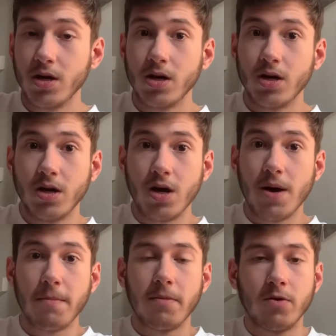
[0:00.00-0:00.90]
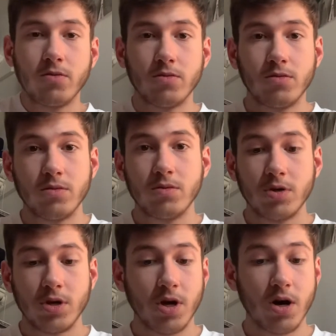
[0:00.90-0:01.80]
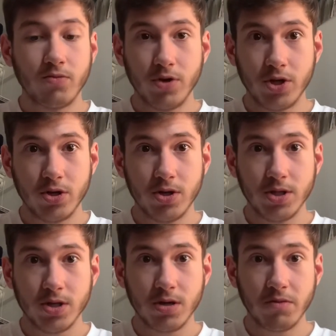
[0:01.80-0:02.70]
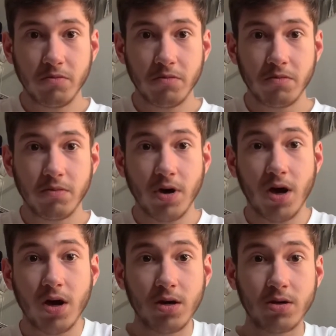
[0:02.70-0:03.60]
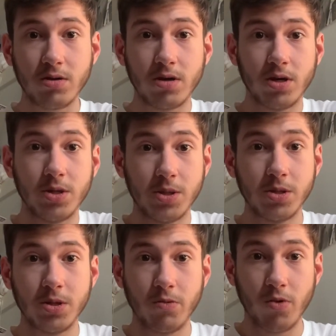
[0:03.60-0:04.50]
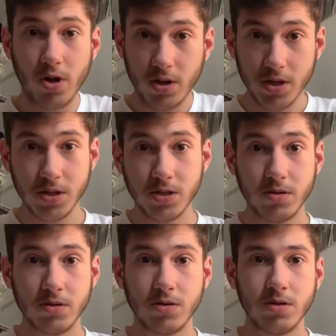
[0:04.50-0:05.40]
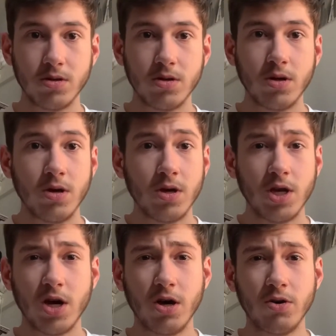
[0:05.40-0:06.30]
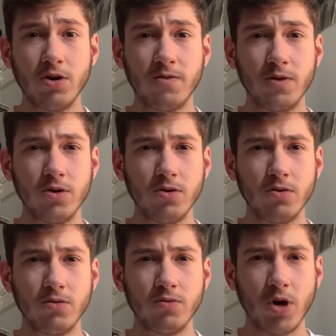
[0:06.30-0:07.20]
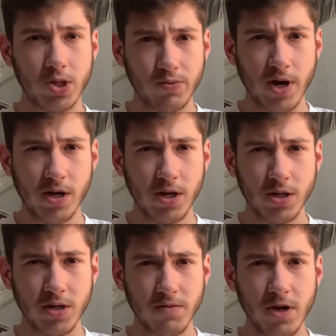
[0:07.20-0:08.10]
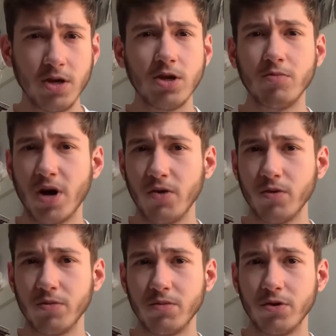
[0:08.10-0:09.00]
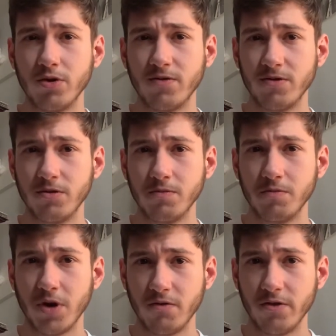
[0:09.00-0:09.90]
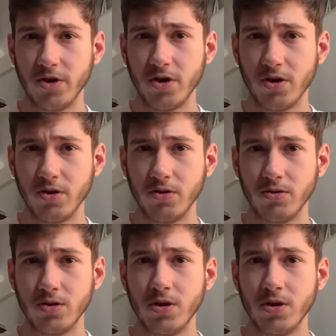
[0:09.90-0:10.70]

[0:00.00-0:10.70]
And yeah. And Kyle Richards is coming back as Lindsay Wallace. Now, if you watch reality TV, you might remember her from Beverly Hills